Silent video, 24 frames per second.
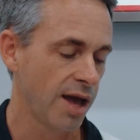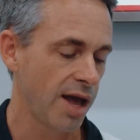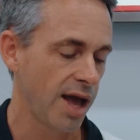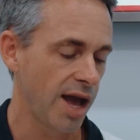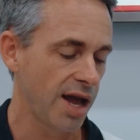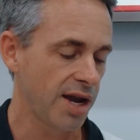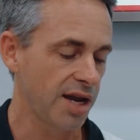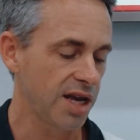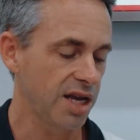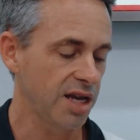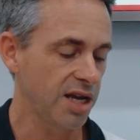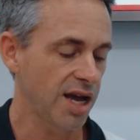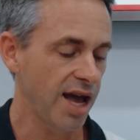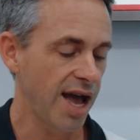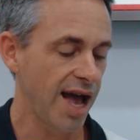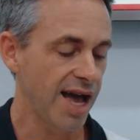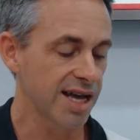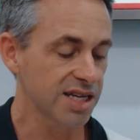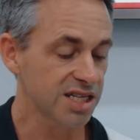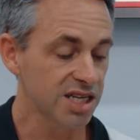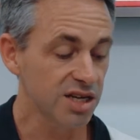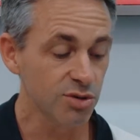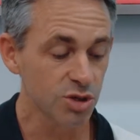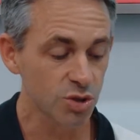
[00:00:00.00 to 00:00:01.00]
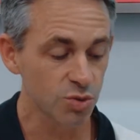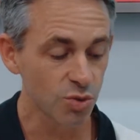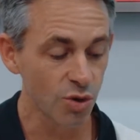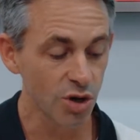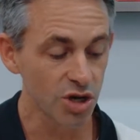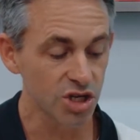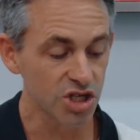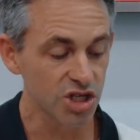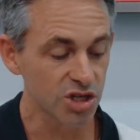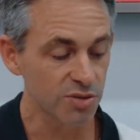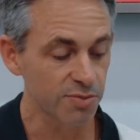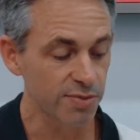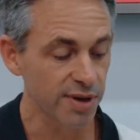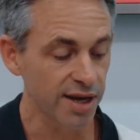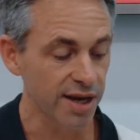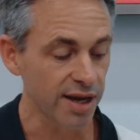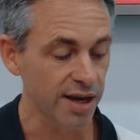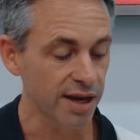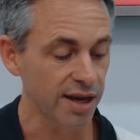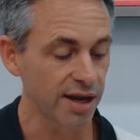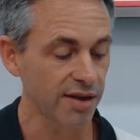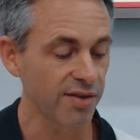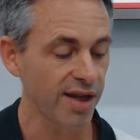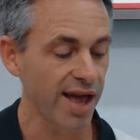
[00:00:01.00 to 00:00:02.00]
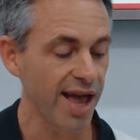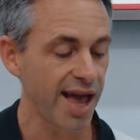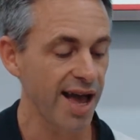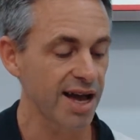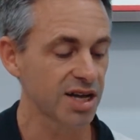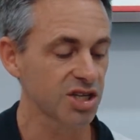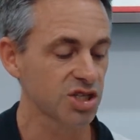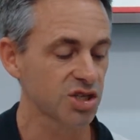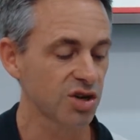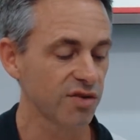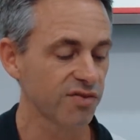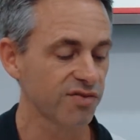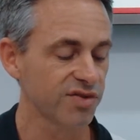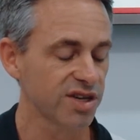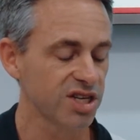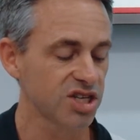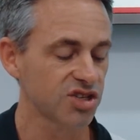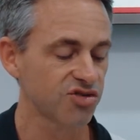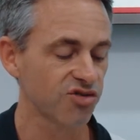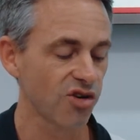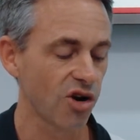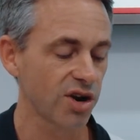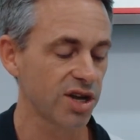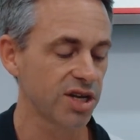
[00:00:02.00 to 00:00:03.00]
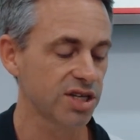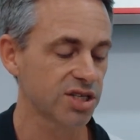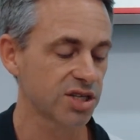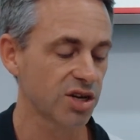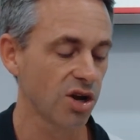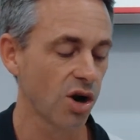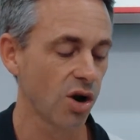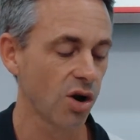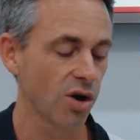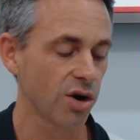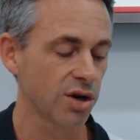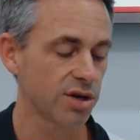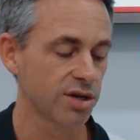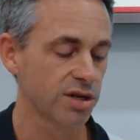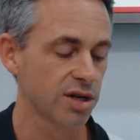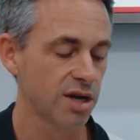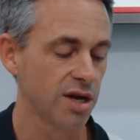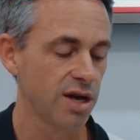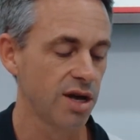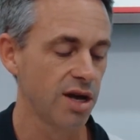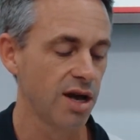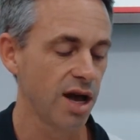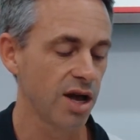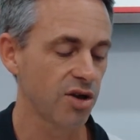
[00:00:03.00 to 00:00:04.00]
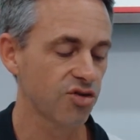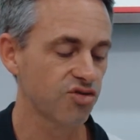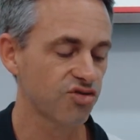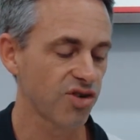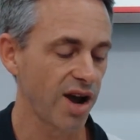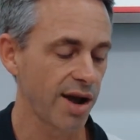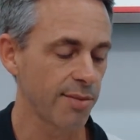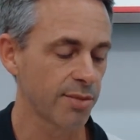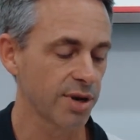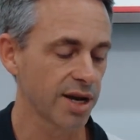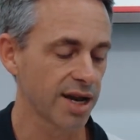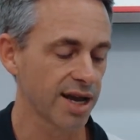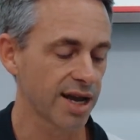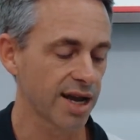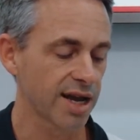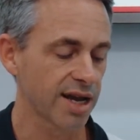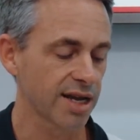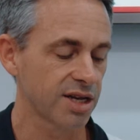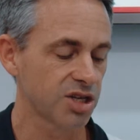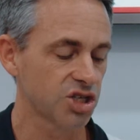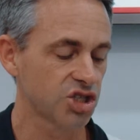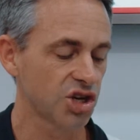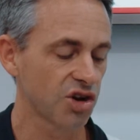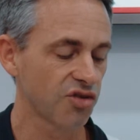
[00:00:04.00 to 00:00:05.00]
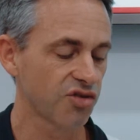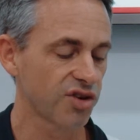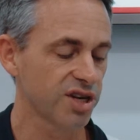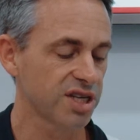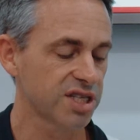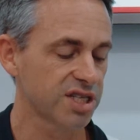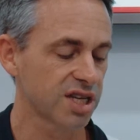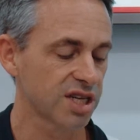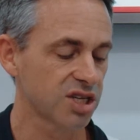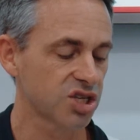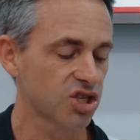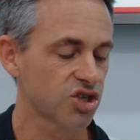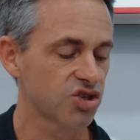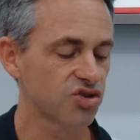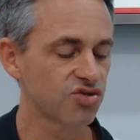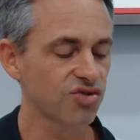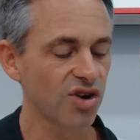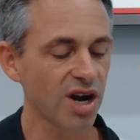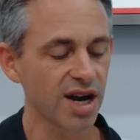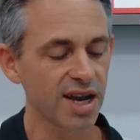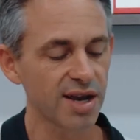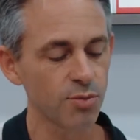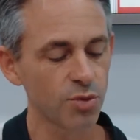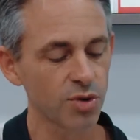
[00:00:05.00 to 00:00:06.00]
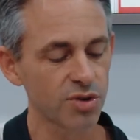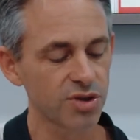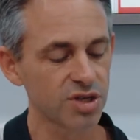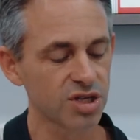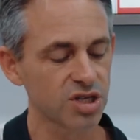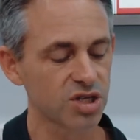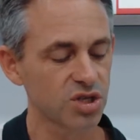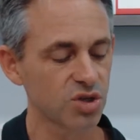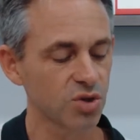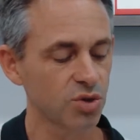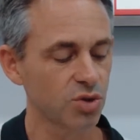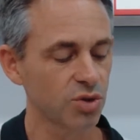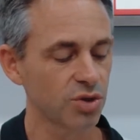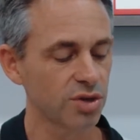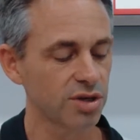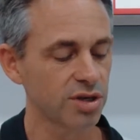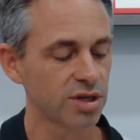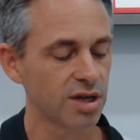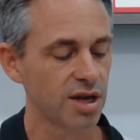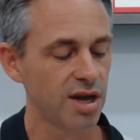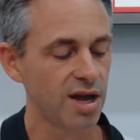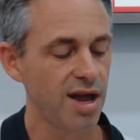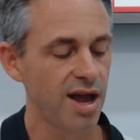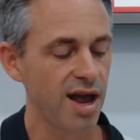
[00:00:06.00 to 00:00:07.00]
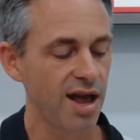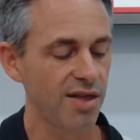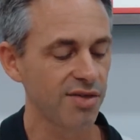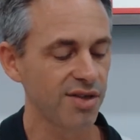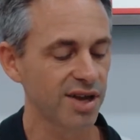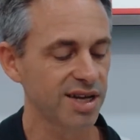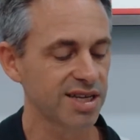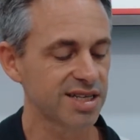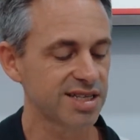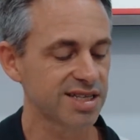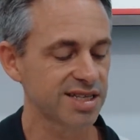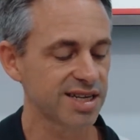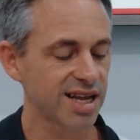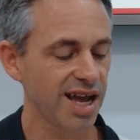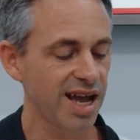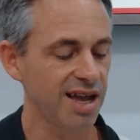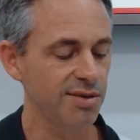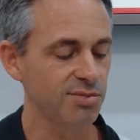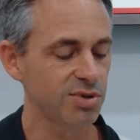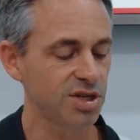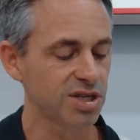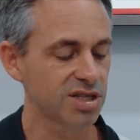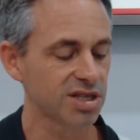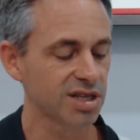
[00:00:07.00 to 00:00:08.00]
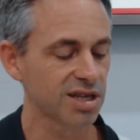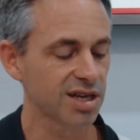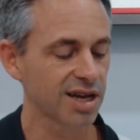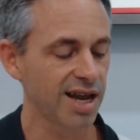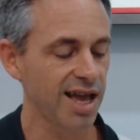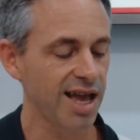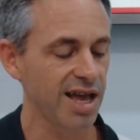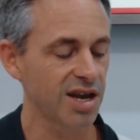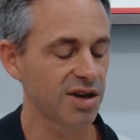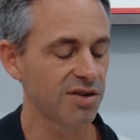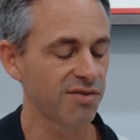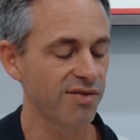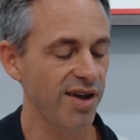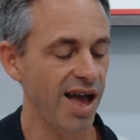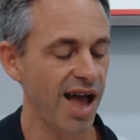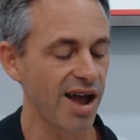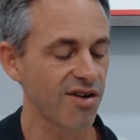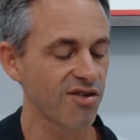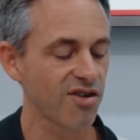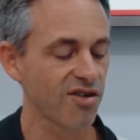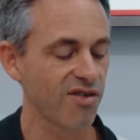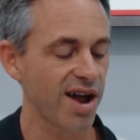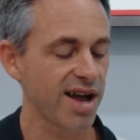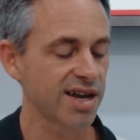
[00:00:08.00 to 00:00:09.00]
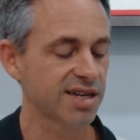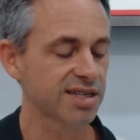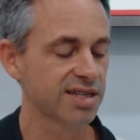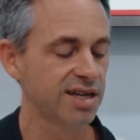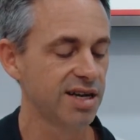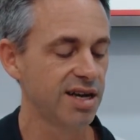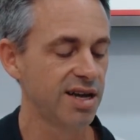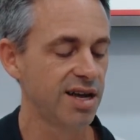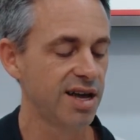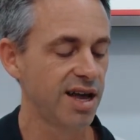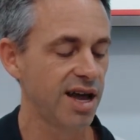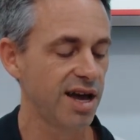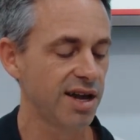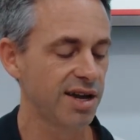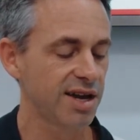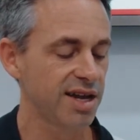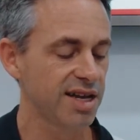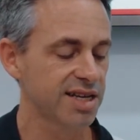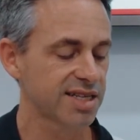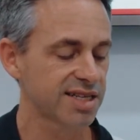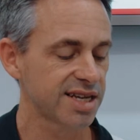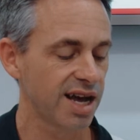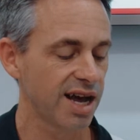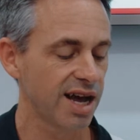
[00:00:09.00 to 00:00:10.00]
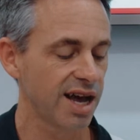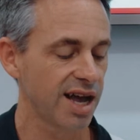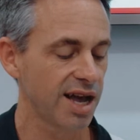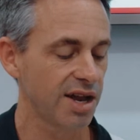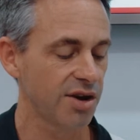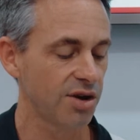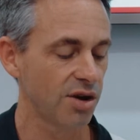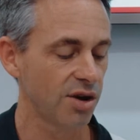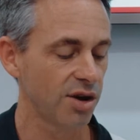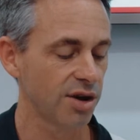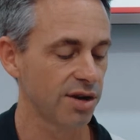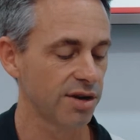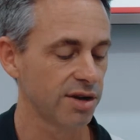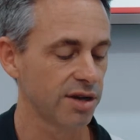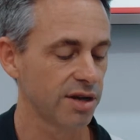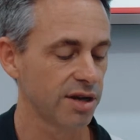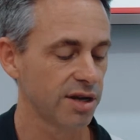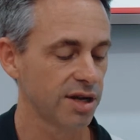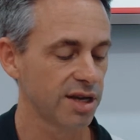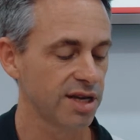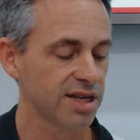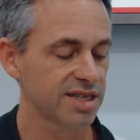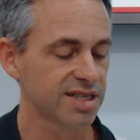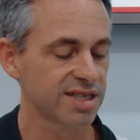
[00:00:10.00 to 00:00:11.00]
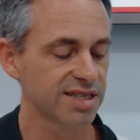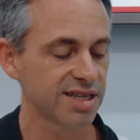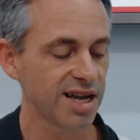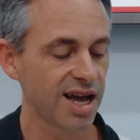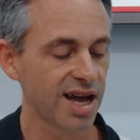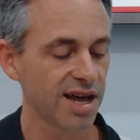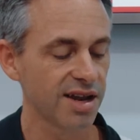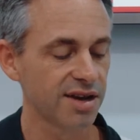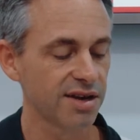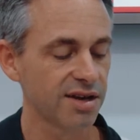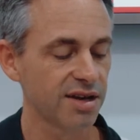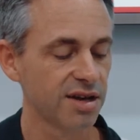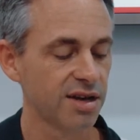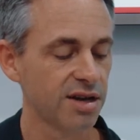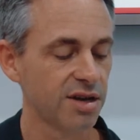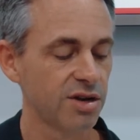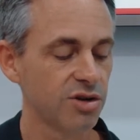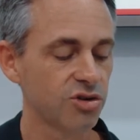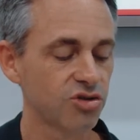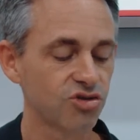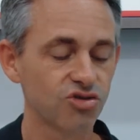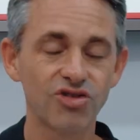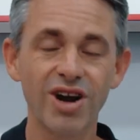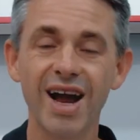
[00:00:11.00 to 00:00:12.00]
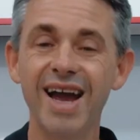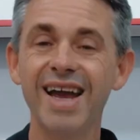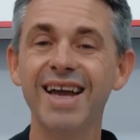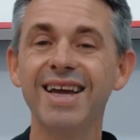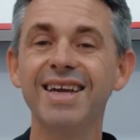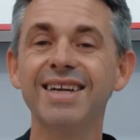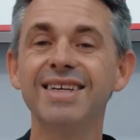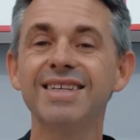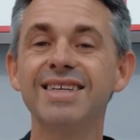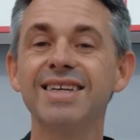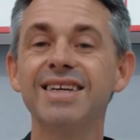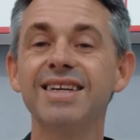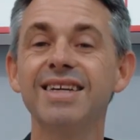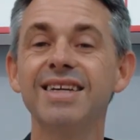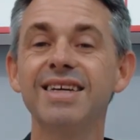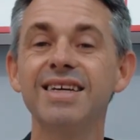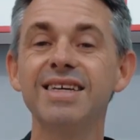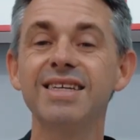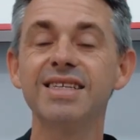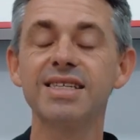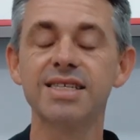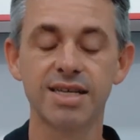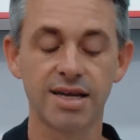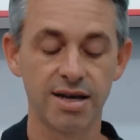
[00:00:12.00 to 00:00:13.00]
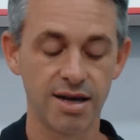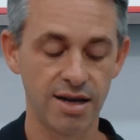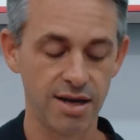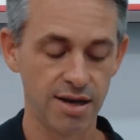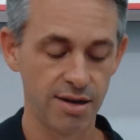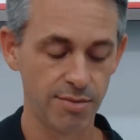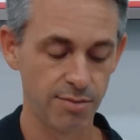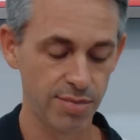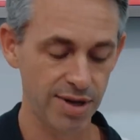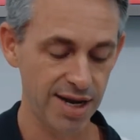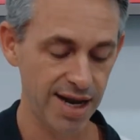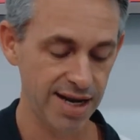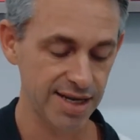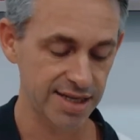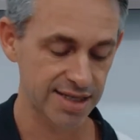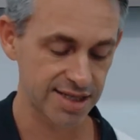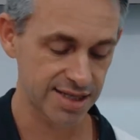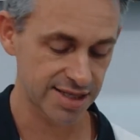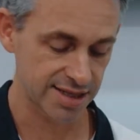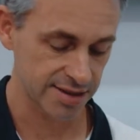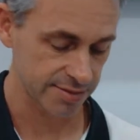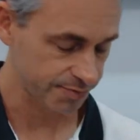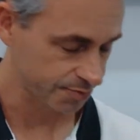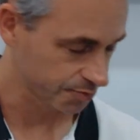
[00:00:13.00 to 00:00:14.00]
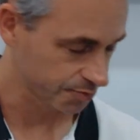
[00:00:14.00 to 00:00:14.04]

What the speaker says: And as he was worshipping in the house of Nisroch his god, Adramelech and Sharezer struck him with the sword, and they escaped into the land of Ararat, and Esarhaddon his son reigned in his place.